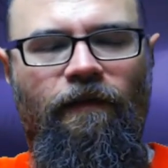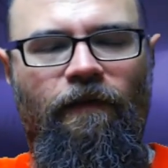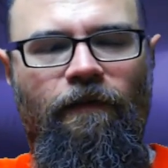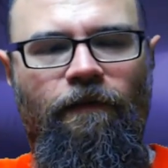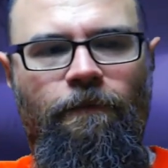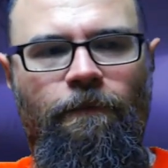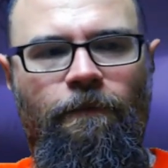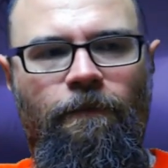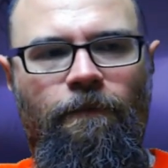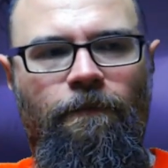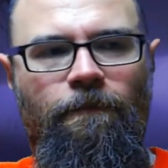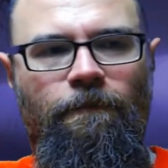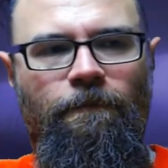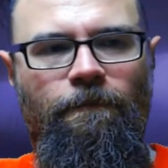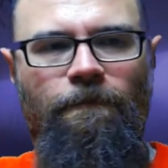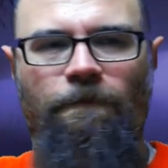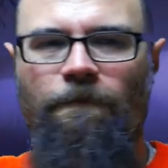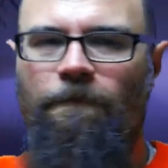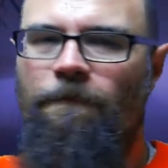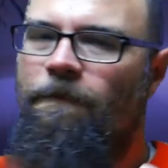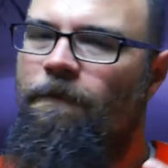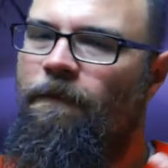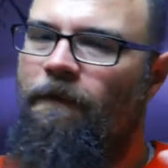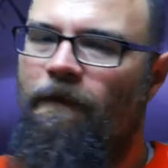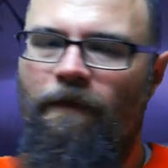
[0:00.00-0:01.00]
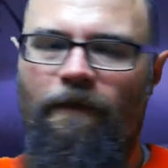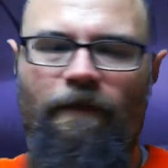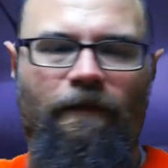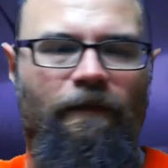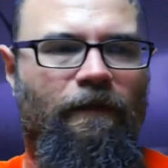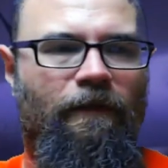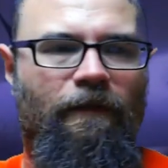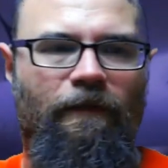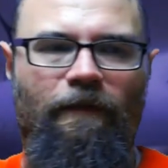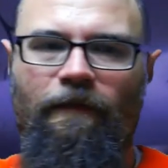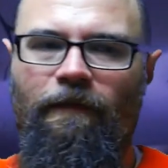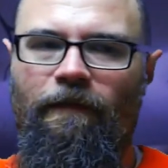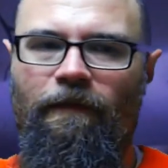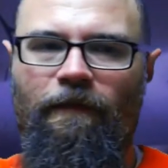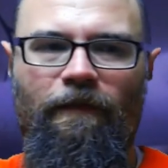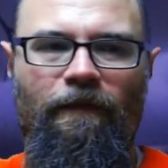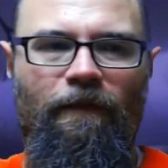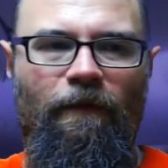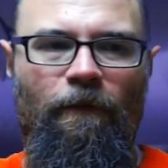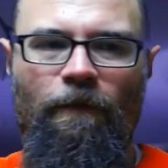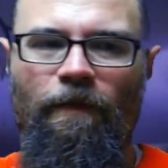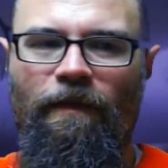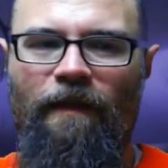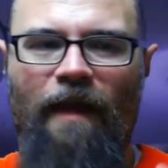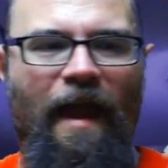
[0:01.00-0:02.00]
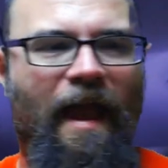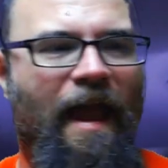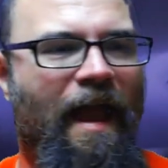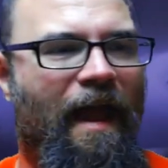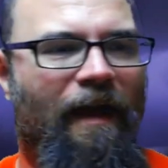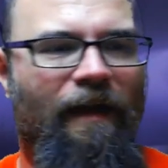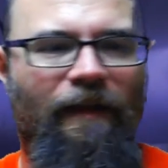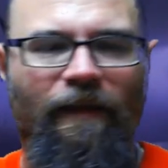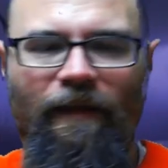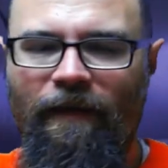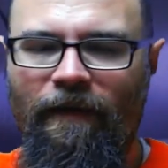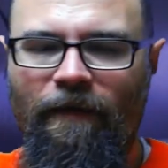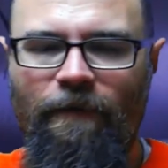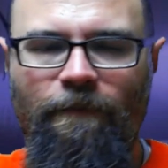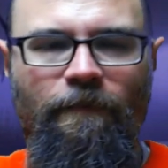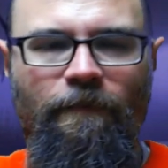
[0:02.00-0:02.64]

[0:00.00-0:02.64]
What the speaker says: of on the howling